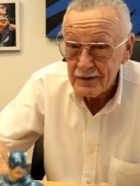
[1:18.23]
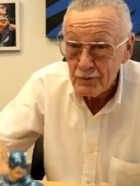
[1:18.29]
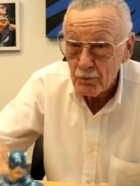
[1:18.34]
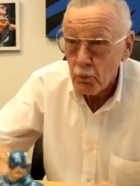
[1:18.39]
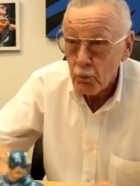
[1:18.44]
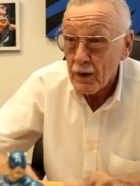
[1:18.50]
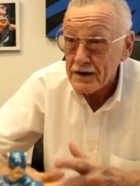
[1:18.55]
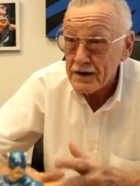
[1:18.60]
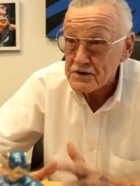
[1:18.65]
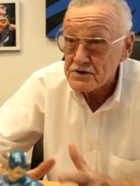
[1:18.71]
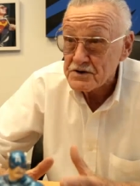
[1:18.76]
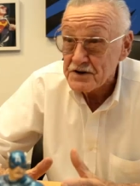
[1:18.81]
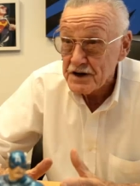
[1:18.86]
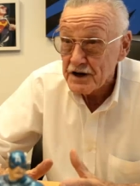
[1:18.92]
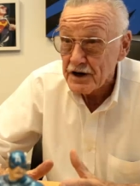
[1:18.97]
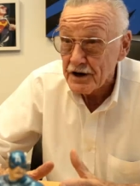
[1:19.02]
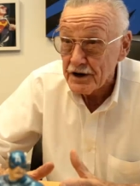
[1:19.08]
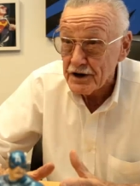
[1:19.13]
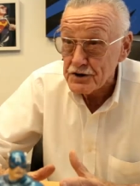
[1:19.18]
What is
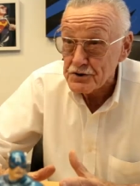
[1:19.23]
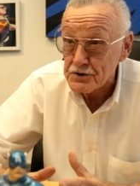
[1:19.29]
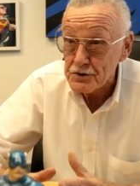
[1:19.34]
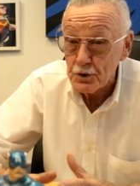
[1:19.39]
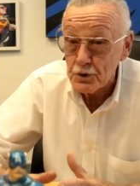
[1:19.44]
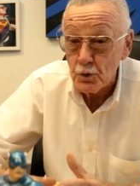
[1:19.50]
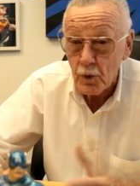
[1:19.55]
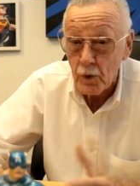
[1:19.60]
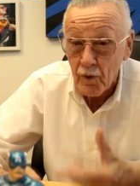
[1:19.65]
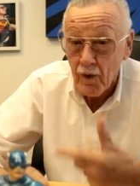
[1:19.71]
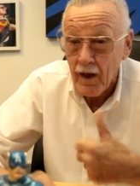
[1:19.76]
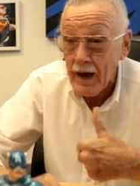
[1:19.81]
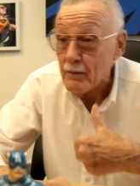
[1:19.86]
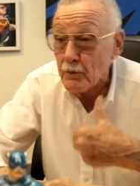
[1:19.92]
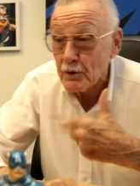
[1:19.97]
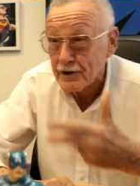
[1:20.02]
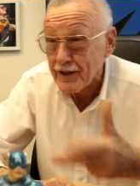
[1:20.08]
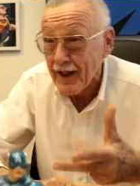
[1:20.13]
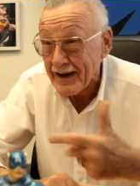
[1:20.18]
he going to do? Well, I
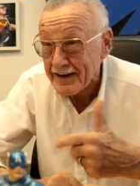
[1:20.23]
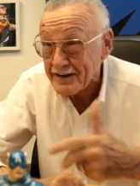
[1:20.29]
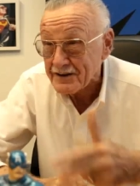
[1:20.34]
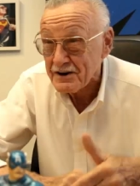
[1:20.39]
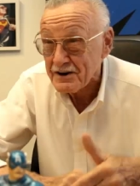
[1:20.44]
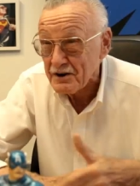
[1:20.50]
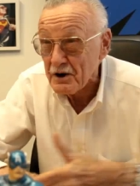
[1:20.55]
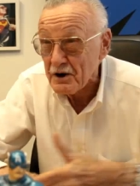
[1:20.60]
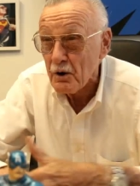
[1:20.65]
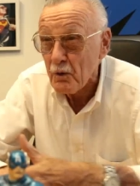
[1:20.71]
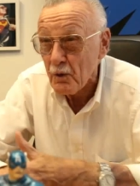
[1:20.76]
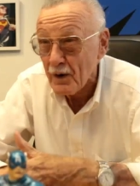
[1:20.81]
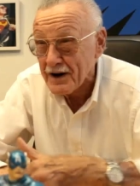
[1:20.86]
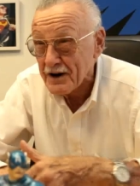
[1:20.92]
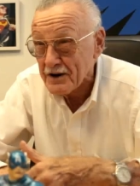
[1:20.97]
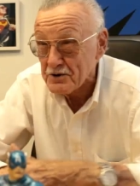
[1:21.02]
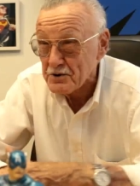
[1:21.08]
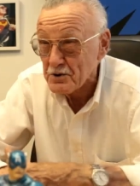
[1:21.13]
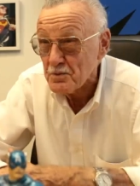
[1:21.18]
would like to know what
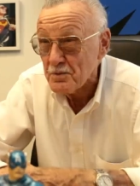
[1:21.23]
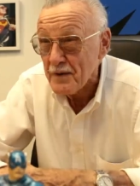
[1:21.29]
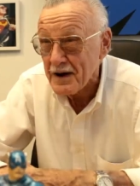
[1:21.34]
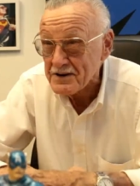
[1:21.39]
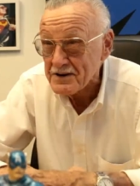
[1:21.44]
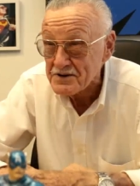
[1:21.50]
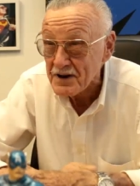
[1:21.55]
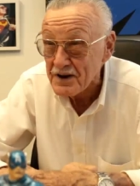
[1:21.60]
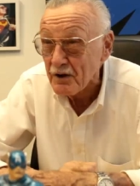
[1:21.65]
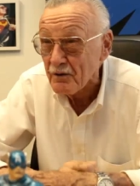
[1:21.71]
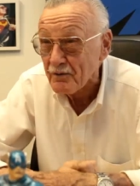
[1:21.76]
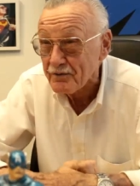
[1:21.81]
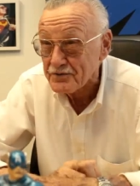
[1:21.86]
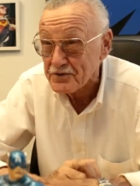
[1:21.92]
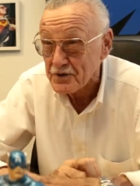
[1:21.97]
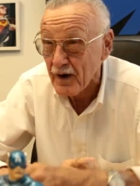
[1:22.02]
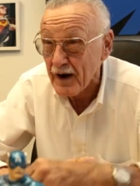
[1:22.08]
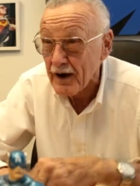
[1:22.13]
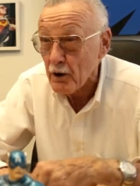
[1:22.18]
he'd do myself,
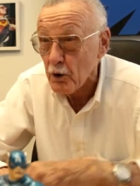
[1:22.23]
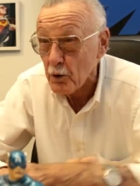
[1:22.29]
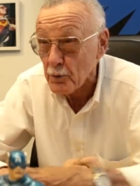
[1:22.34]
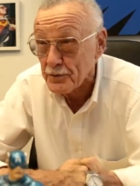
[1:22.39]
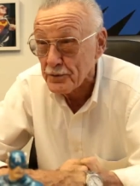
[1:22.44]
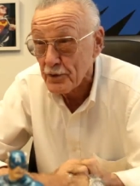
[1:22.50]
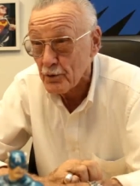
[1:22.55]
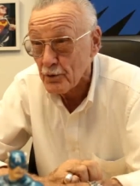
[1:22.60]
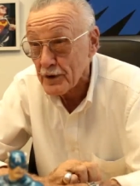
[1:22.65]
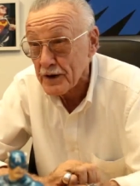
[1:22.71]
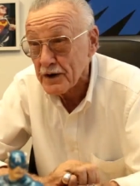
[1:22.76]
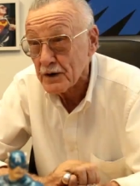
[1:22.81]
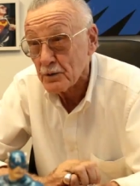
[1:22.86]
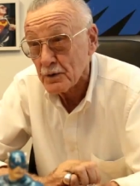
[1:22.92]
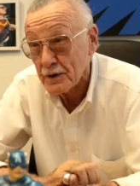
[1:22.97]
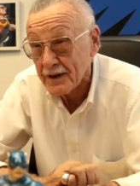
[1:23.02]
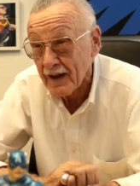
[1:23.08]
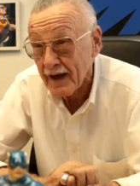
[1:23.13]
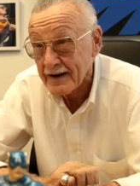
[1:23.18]
so I hope the reader
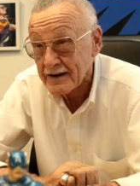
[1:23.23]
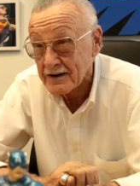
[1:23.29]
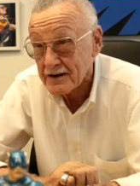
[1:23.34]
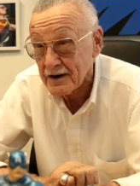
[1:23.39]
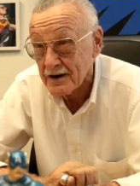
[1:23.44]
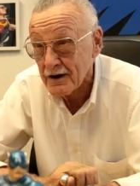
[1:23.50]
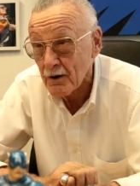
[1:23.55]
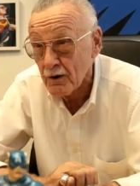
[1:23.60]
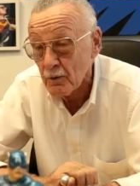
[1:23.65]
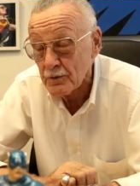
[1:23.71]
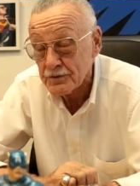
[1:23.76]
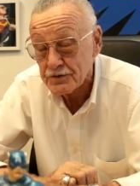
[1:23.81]
would like to know.